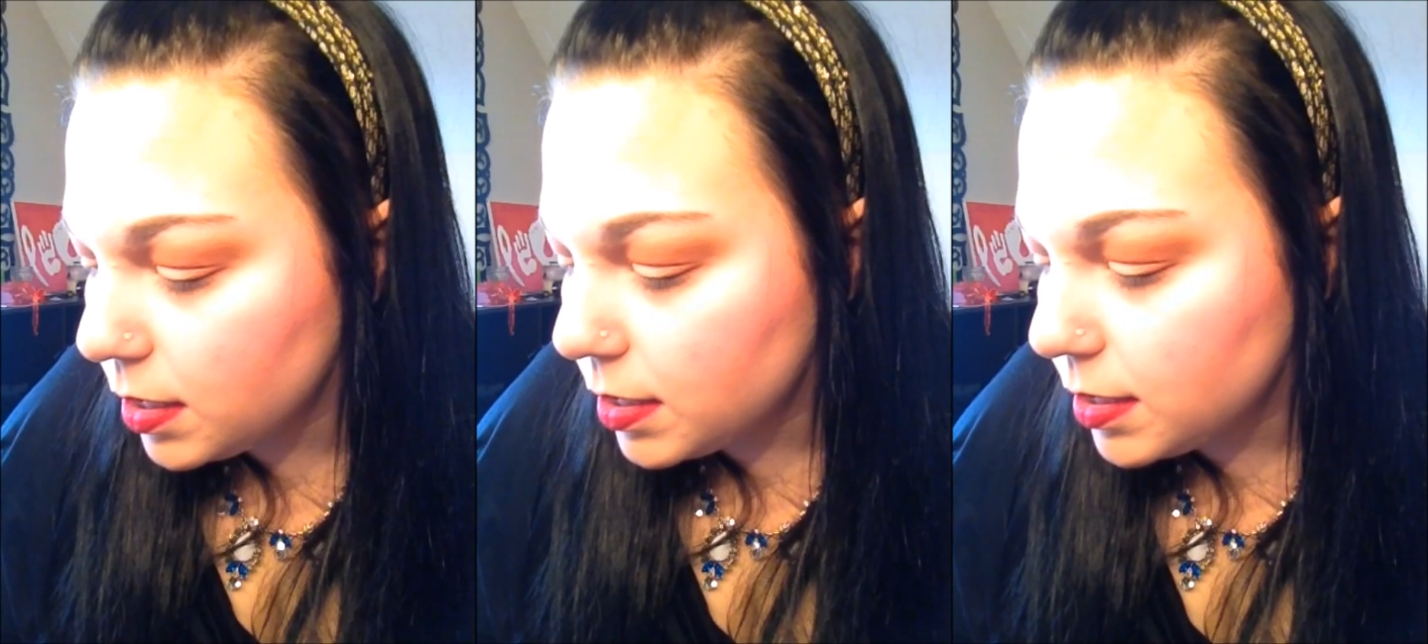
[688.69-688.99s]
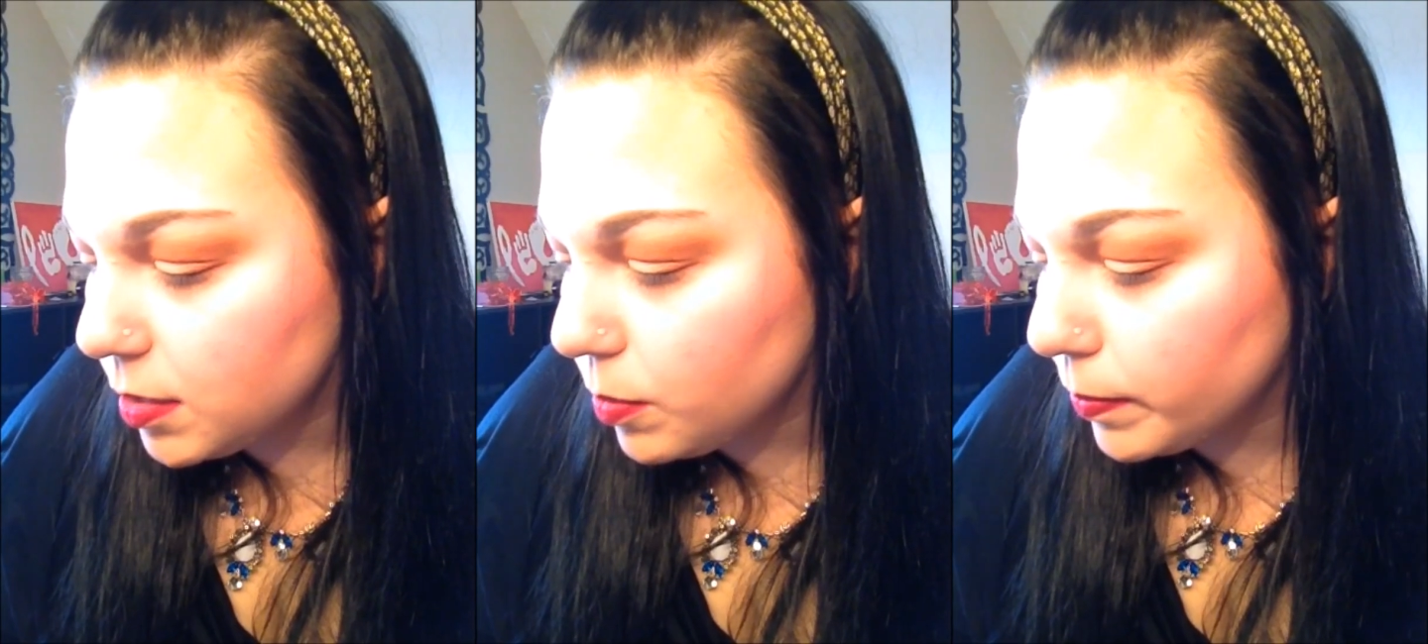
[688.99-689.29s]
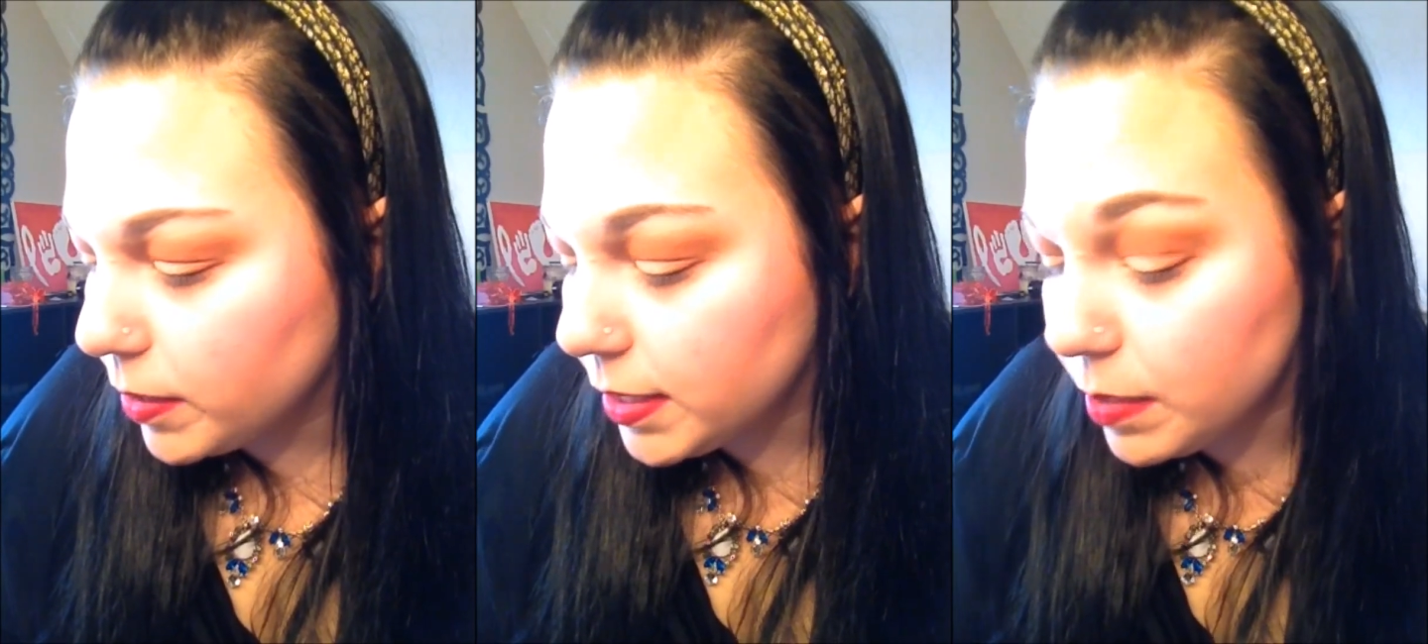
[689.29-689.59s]

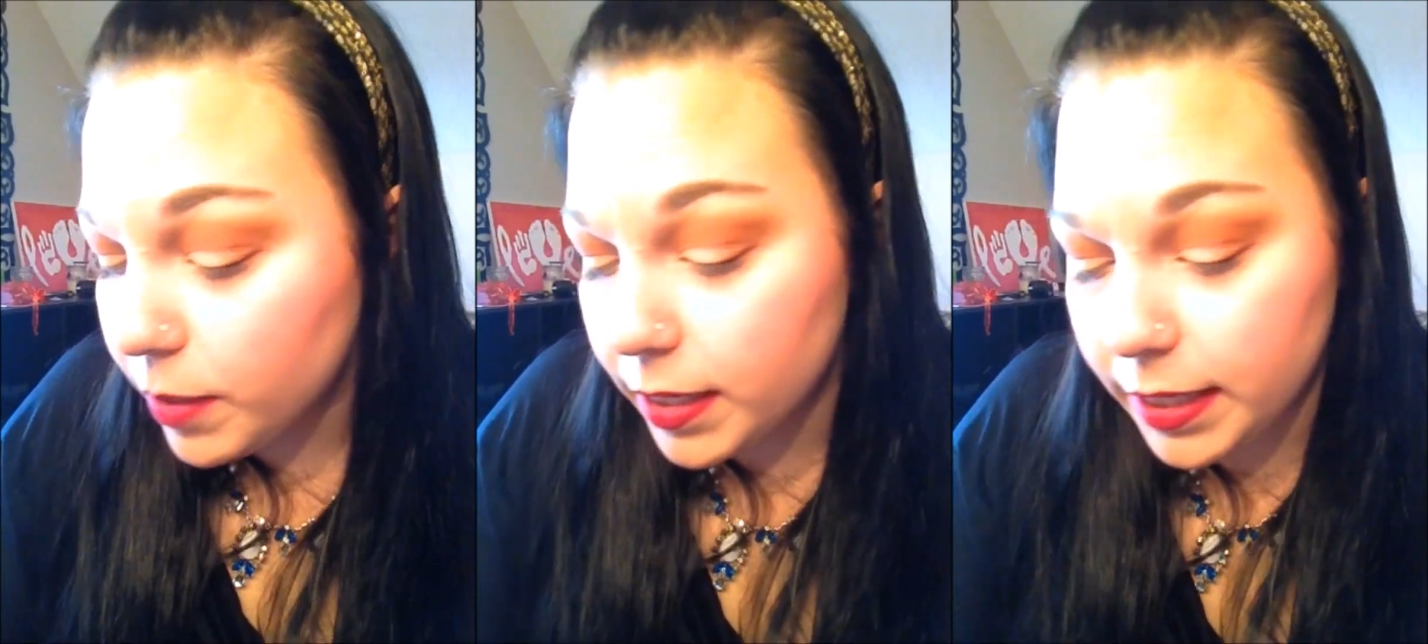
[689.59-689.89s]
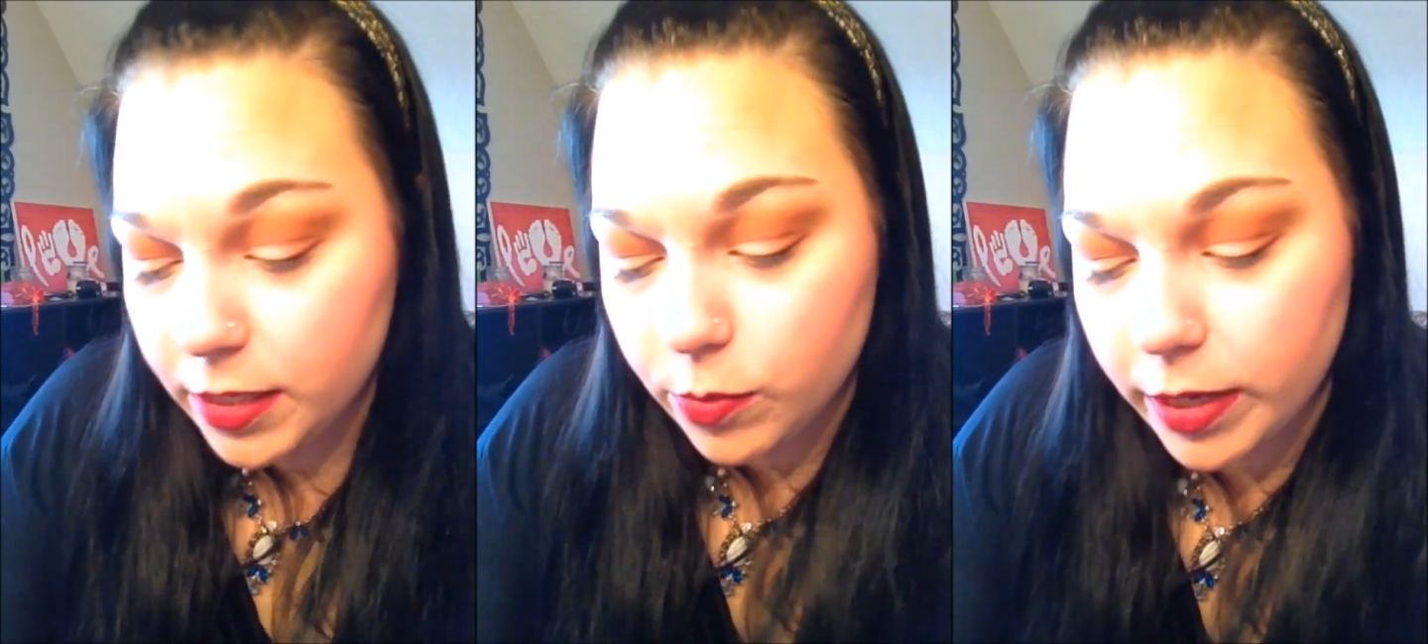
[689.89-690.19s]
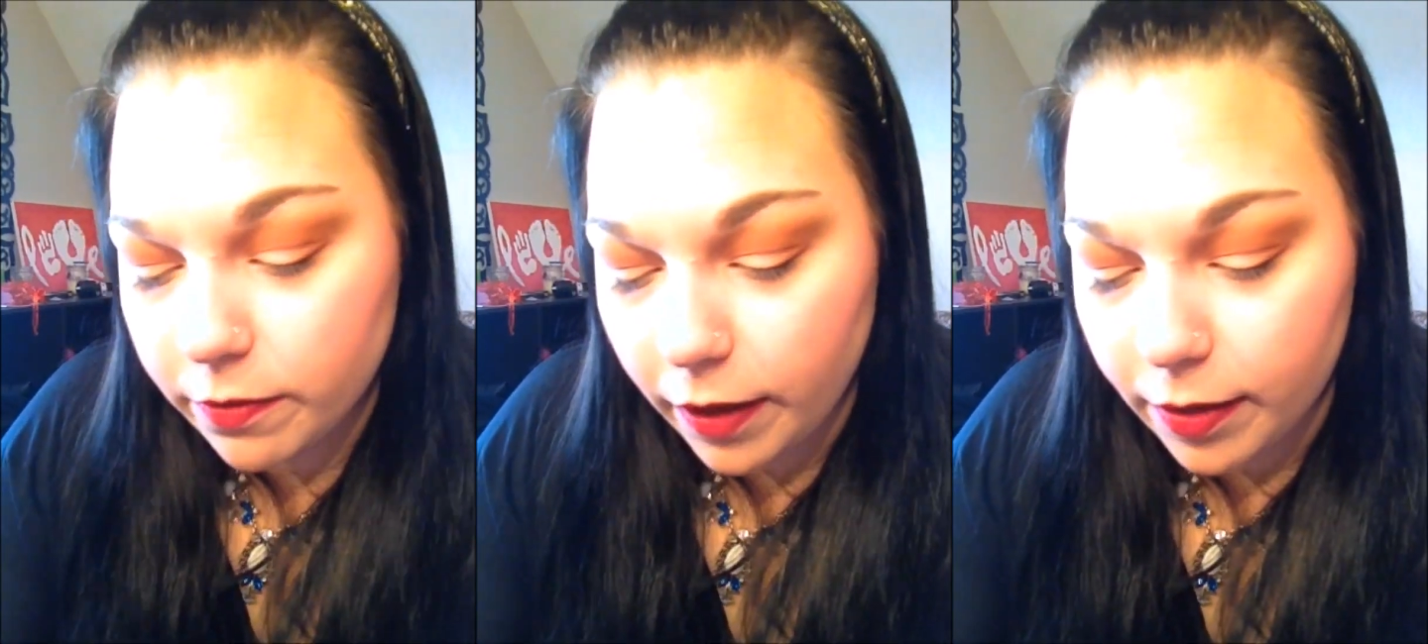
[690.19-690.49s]
Sigma
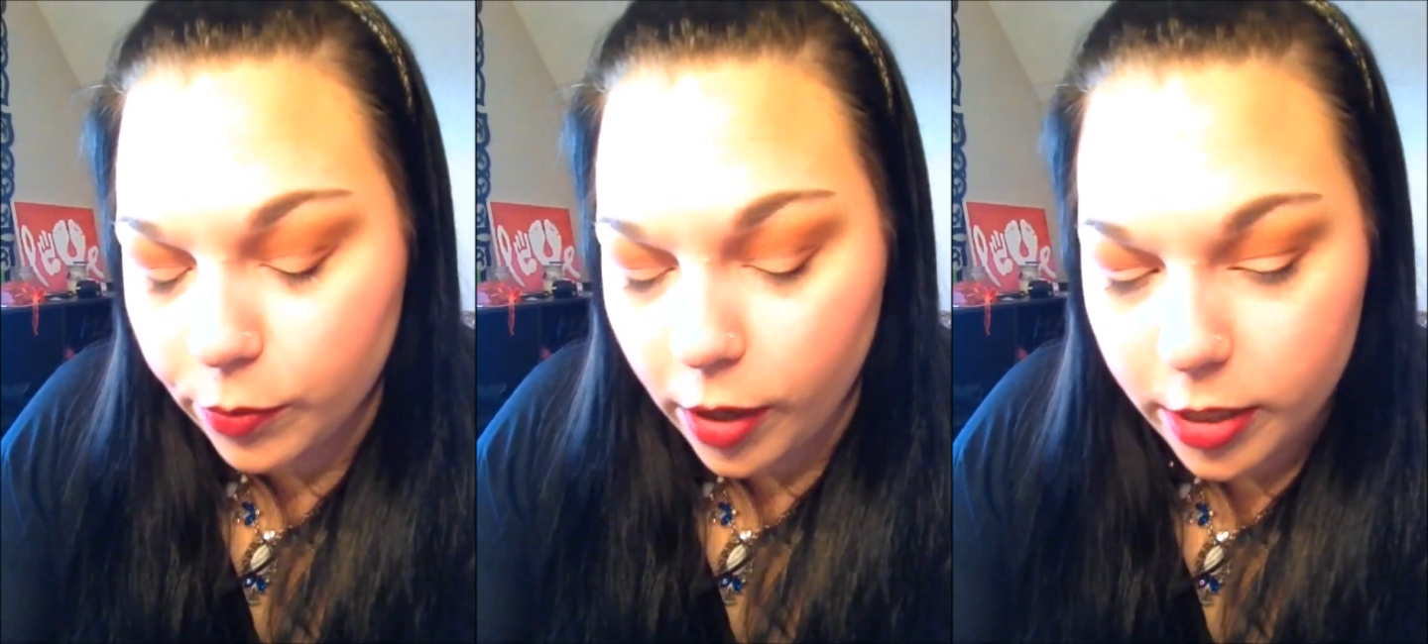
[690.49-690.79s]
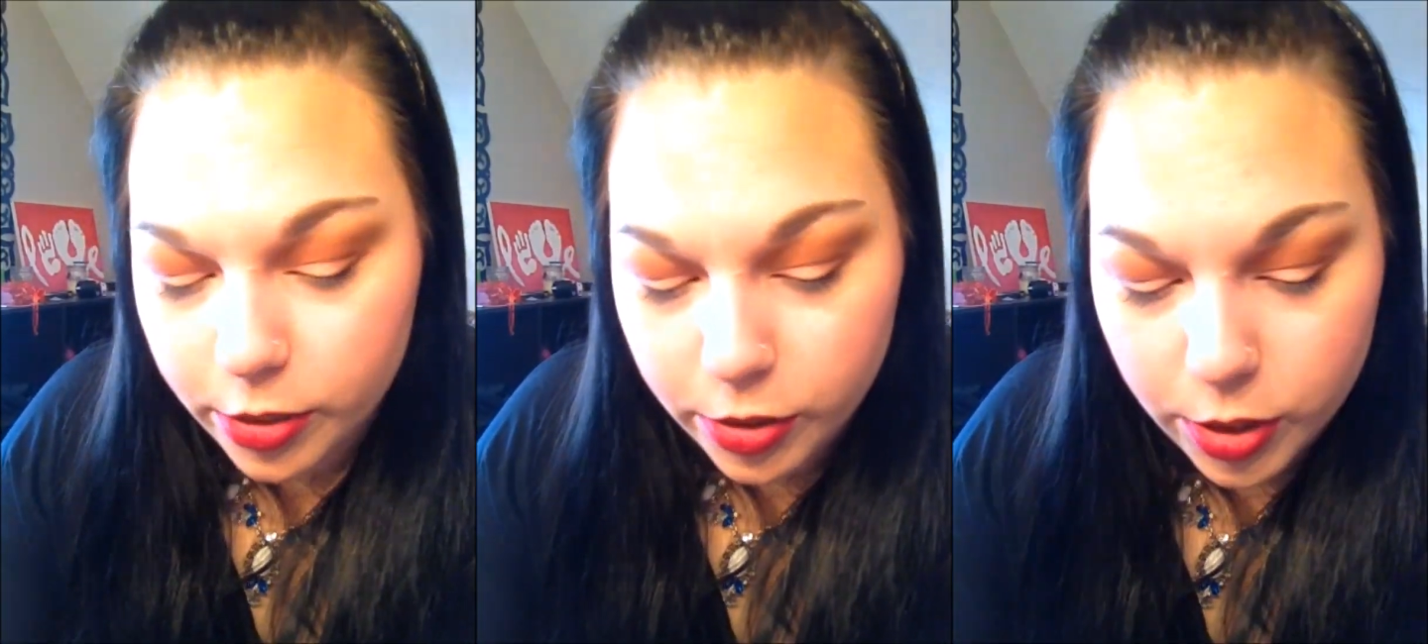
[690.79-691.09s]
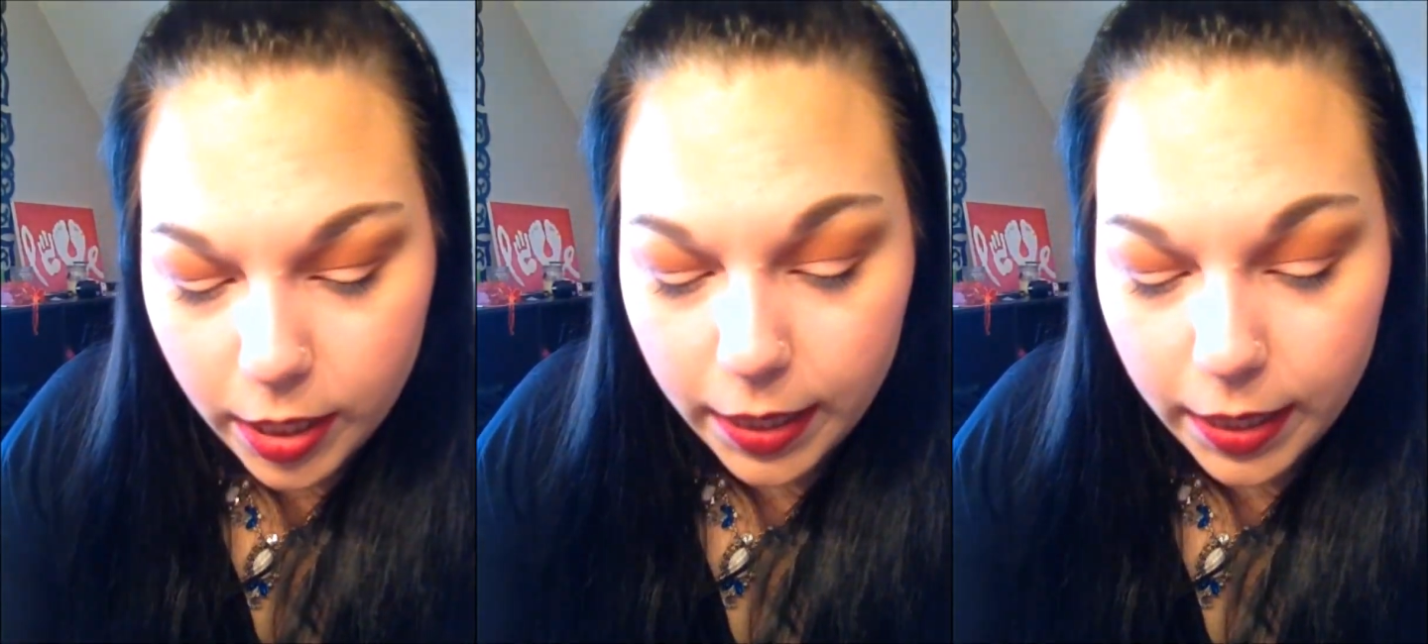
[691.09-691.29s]
E25 brush,